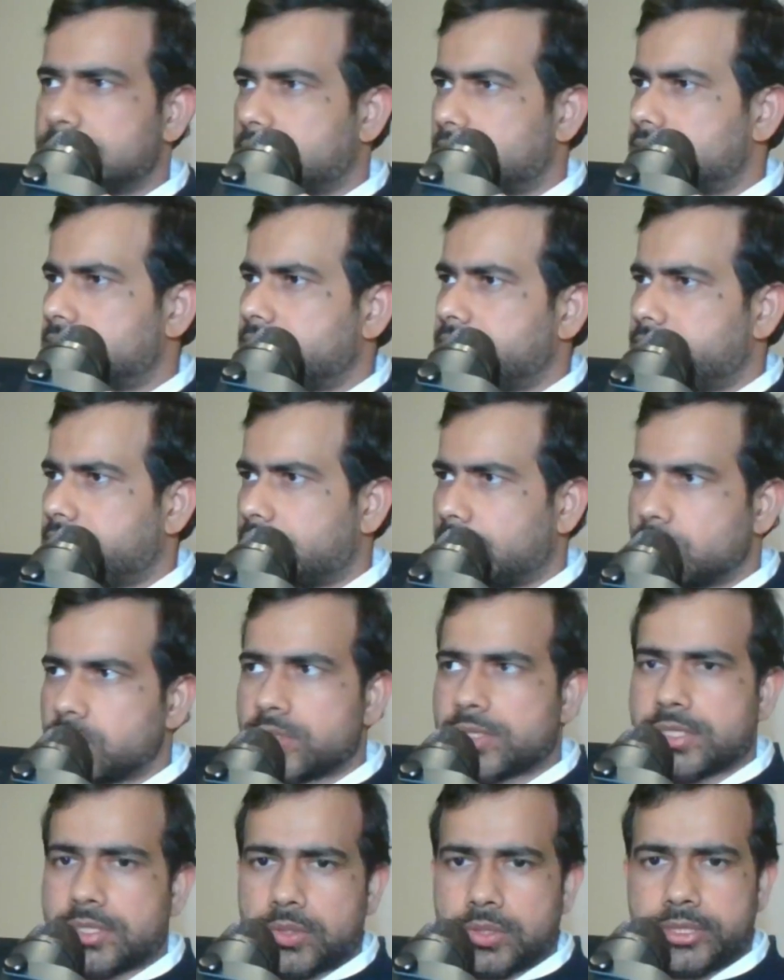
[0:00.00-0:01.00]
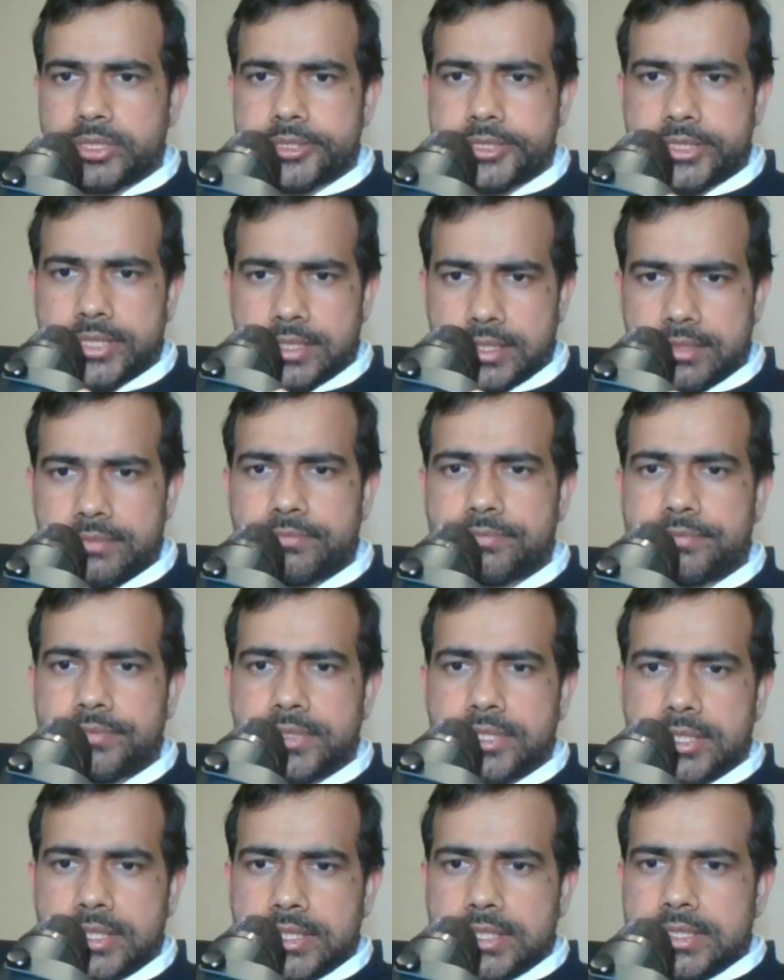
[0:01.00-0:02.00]
as I have announced on this channel
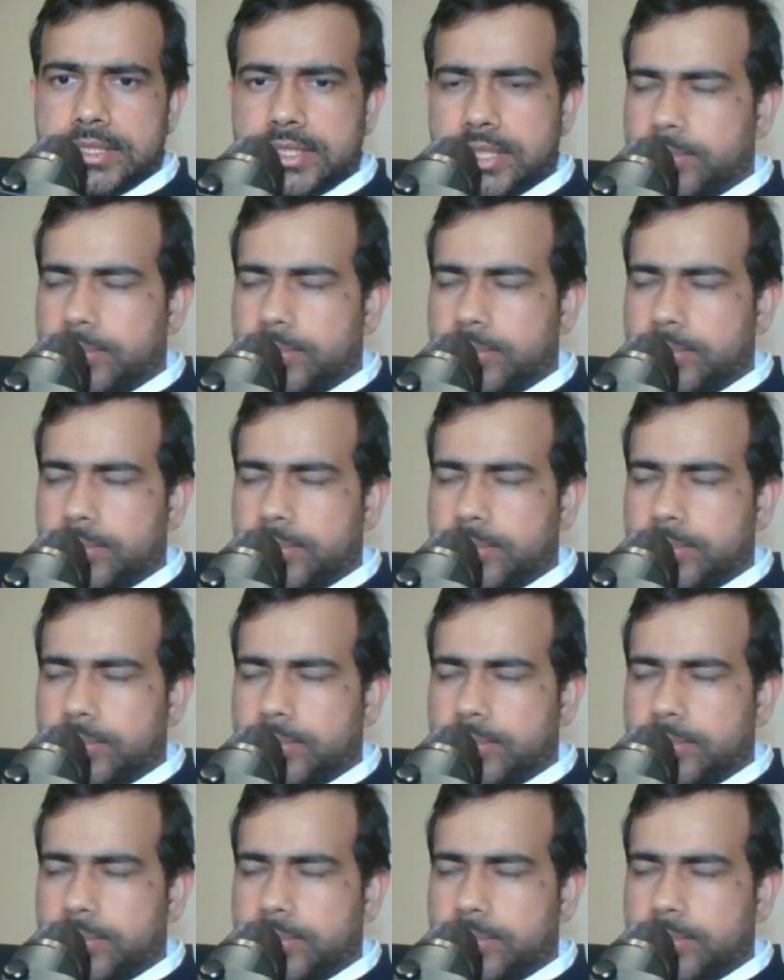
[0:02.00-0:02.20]
a